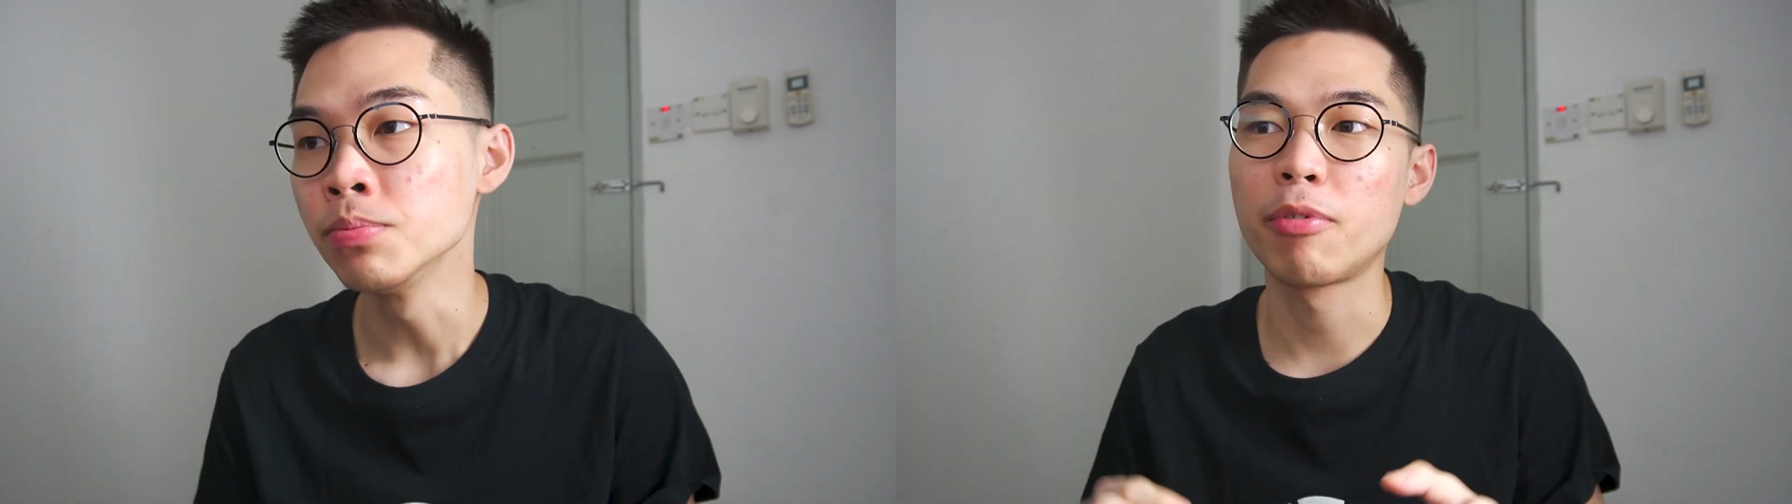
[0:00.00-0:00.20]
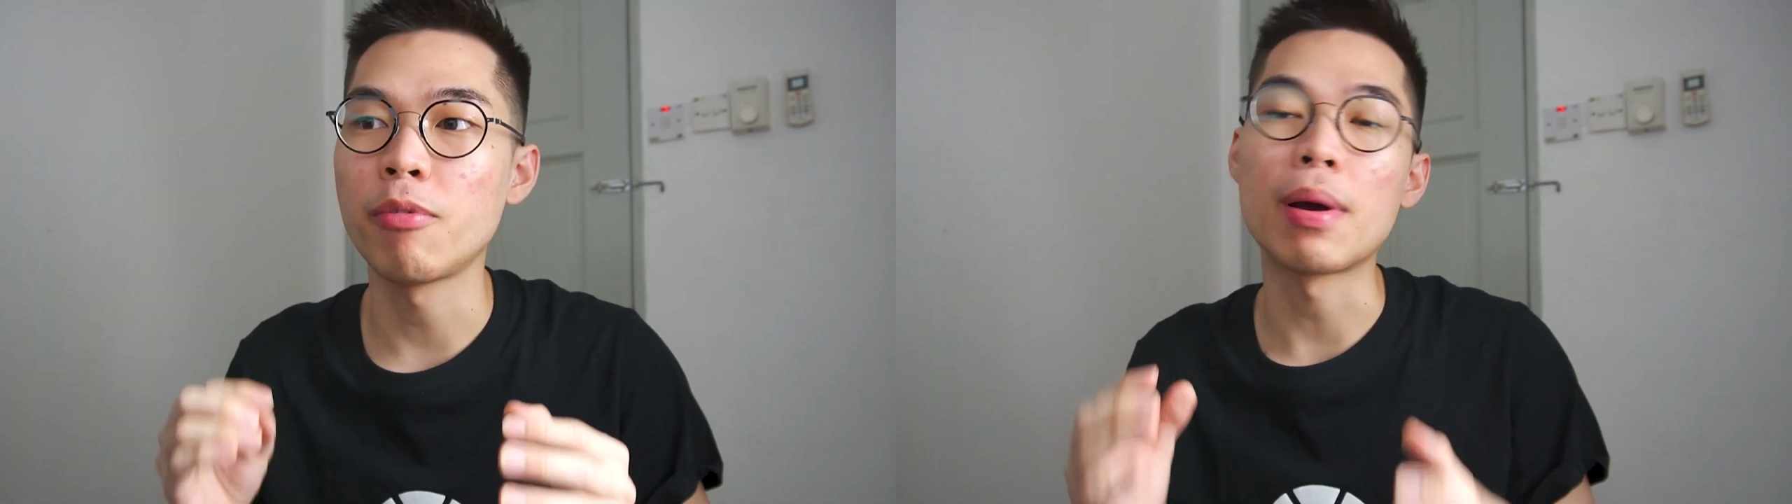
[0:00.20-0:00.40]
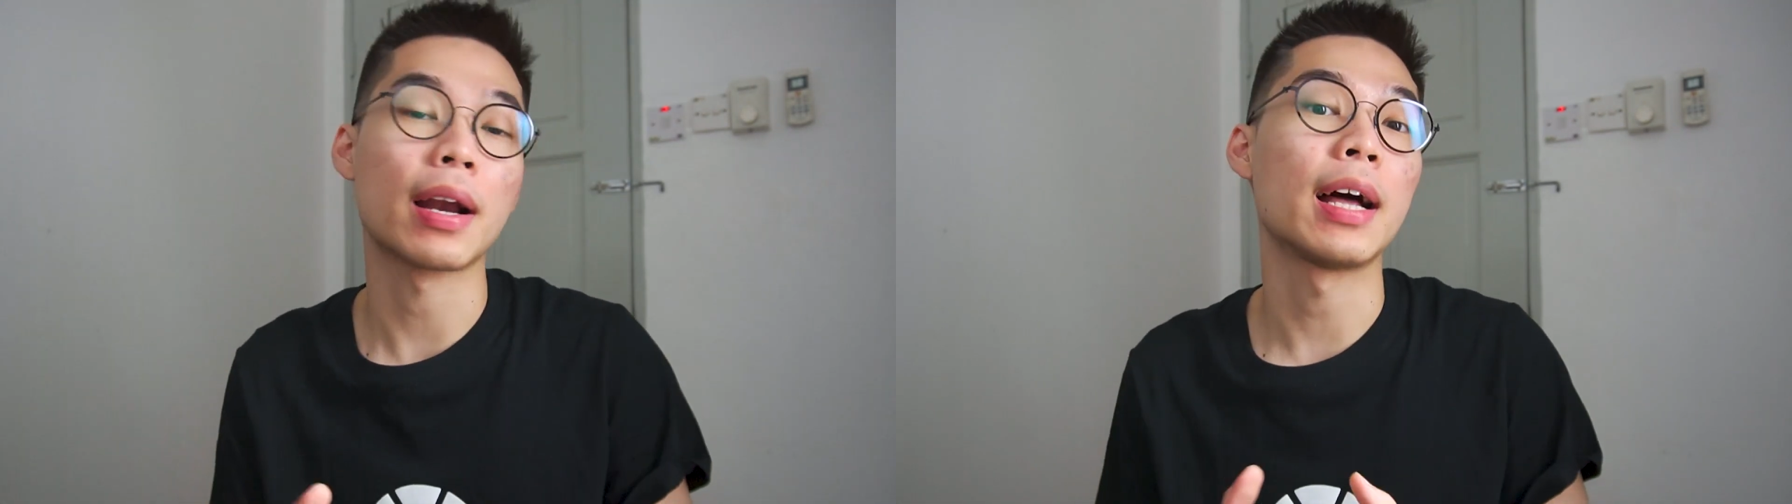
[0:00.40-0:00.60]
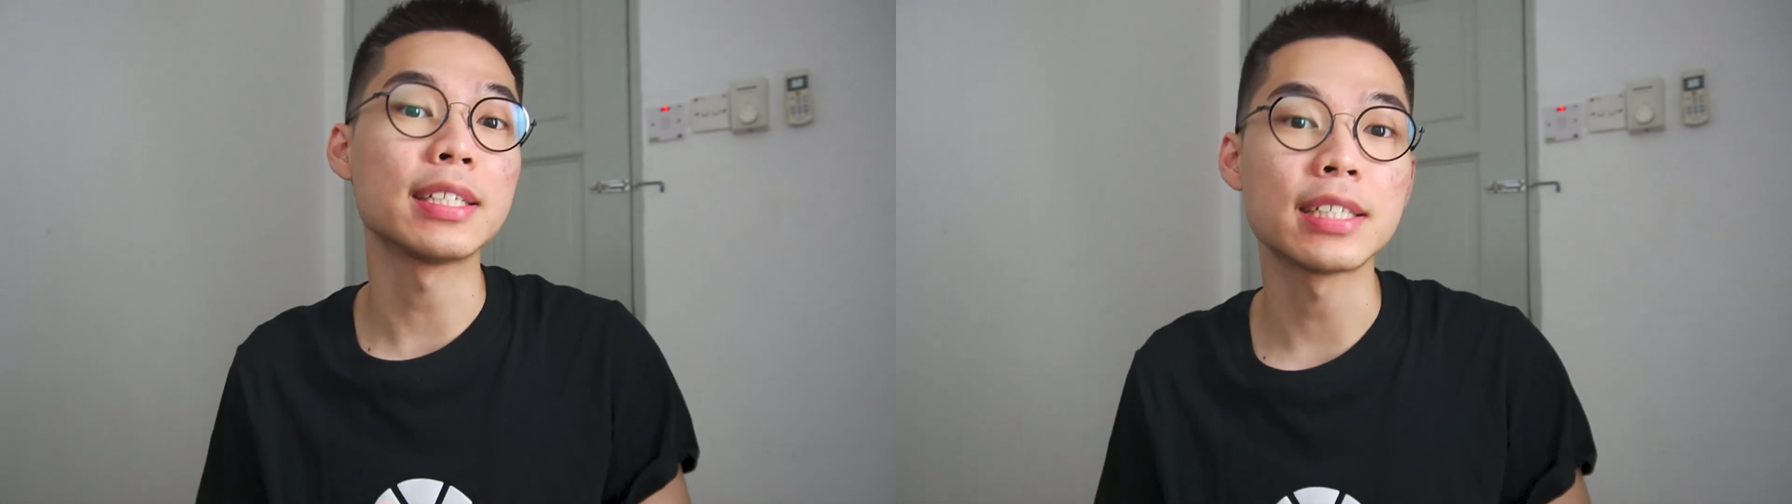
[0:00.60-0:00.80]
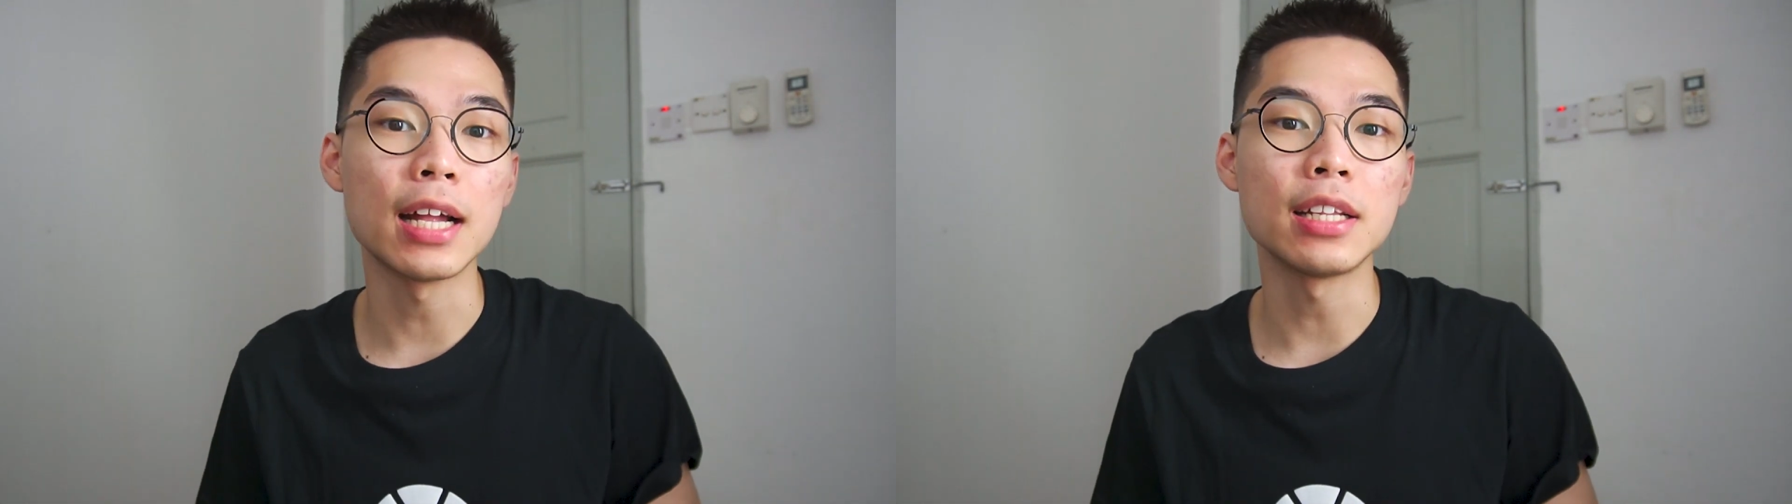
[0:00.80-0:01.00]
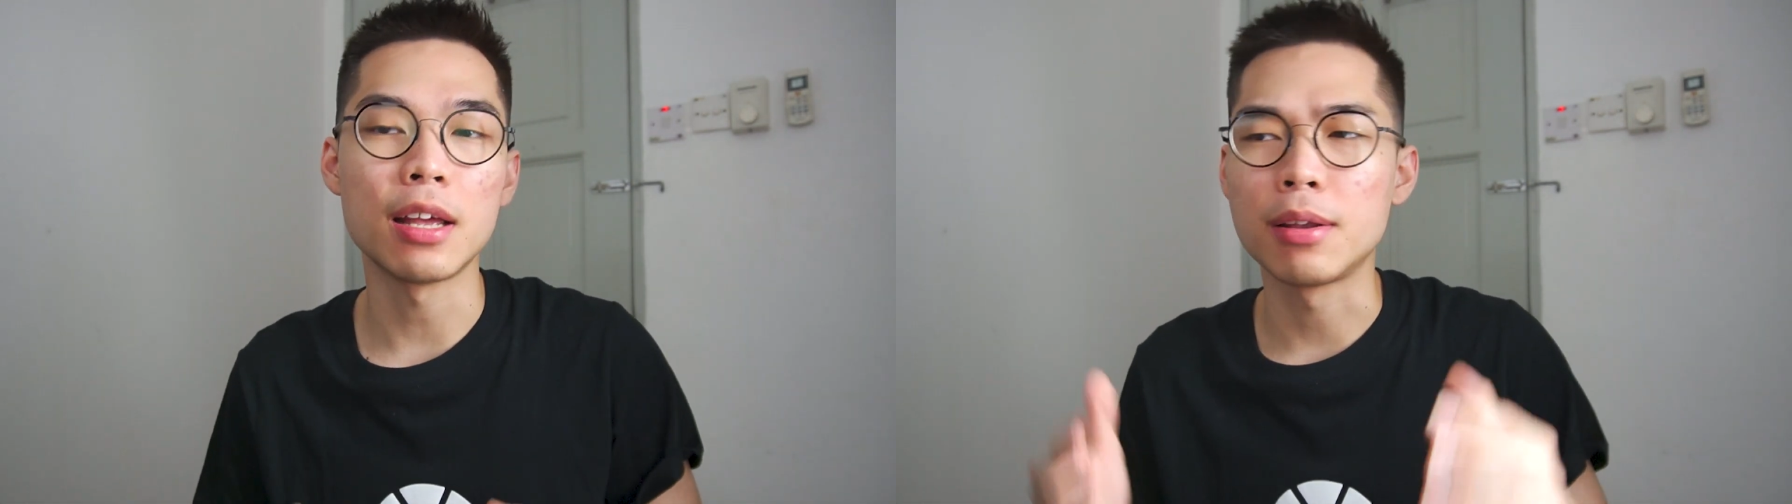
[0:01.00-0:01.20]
before my class start,